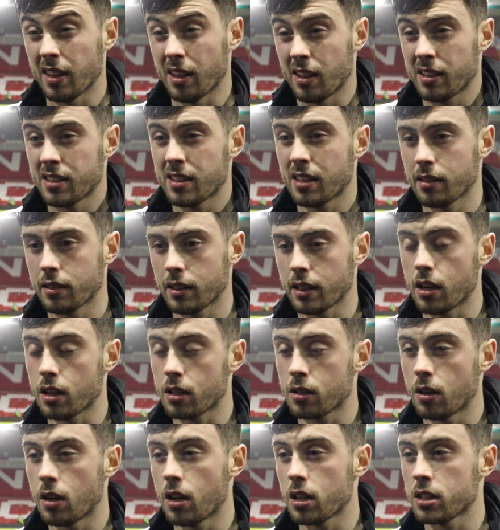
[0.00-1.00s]
it. They
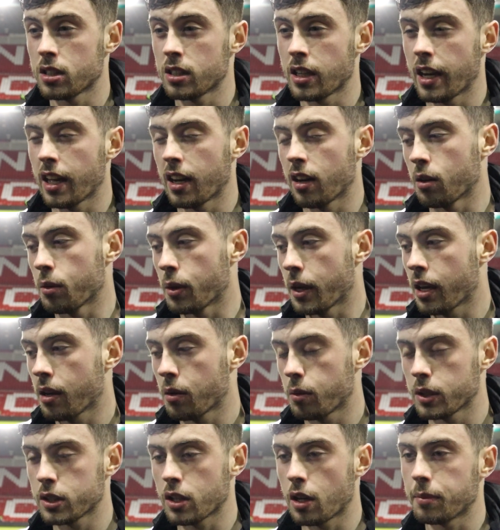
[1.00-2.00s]
got crosses in, or
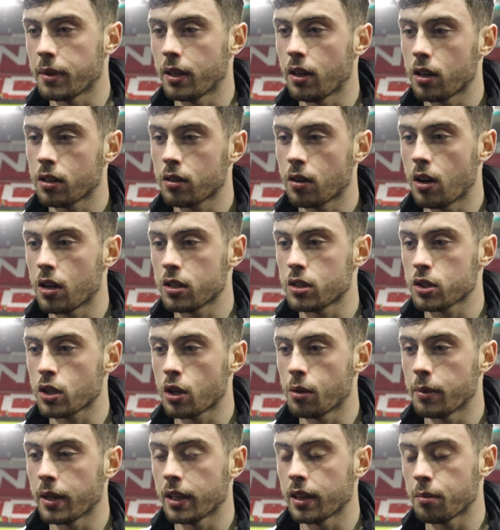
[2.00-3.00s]
we stopped a lot of crosses
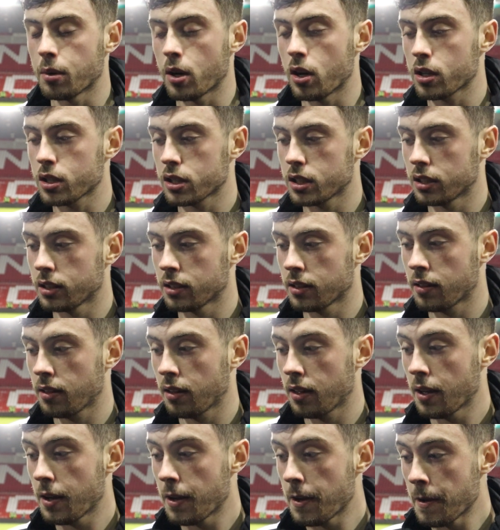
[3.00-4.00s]
coming in the box, and
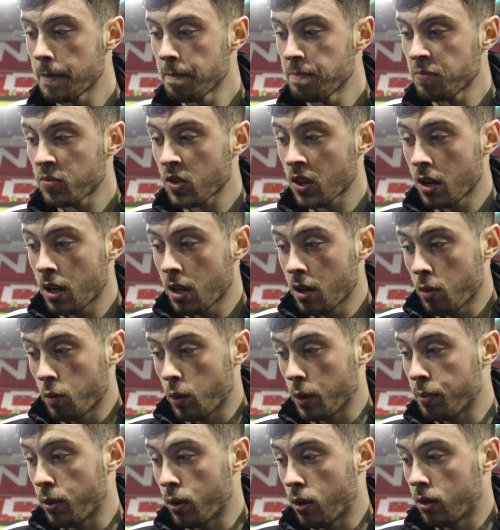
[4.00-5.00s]

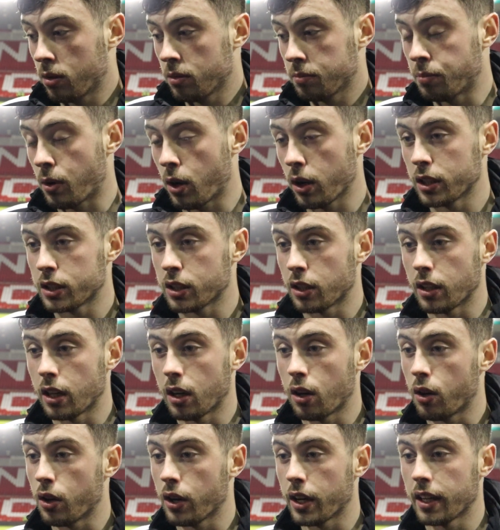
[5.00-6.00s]
we put bodies on
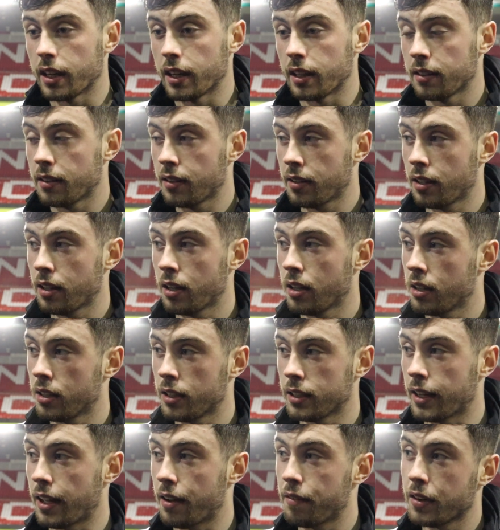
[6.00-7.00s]
the line and
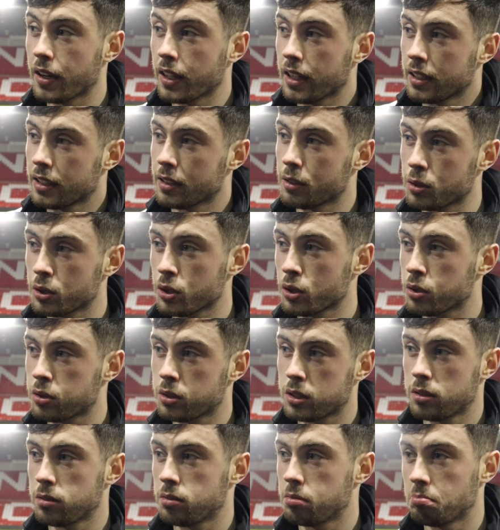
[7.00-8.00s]
everything, and it was
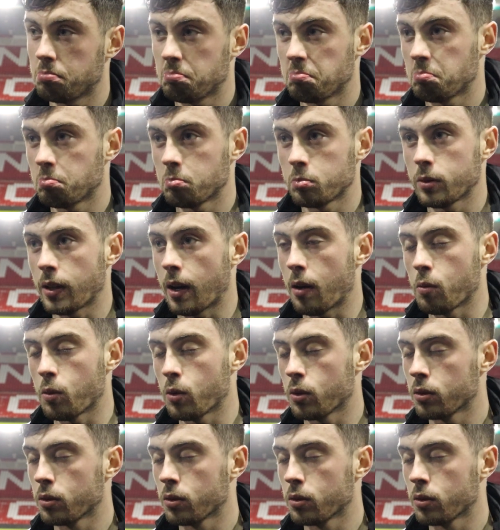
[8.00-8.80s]
just that